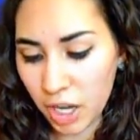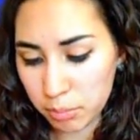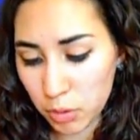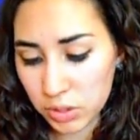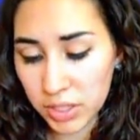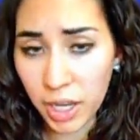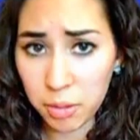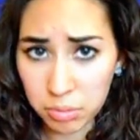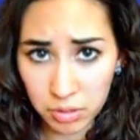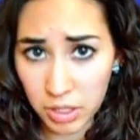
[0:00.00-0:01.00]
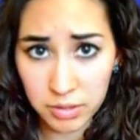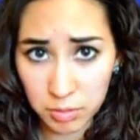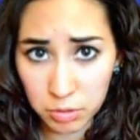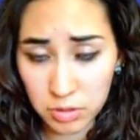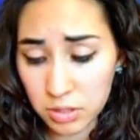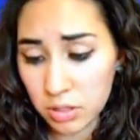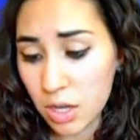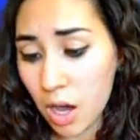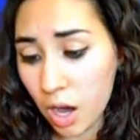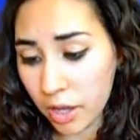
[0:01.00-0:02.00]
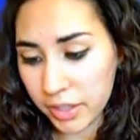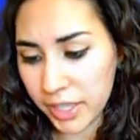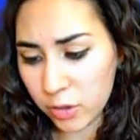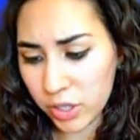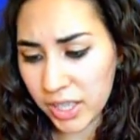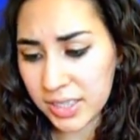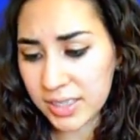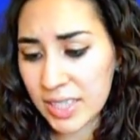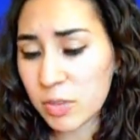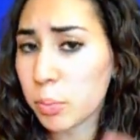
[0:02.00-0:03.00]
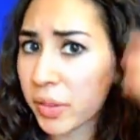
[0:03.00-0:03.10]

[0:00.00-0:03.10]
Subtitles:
mostly unpronounceables on the ingredients label,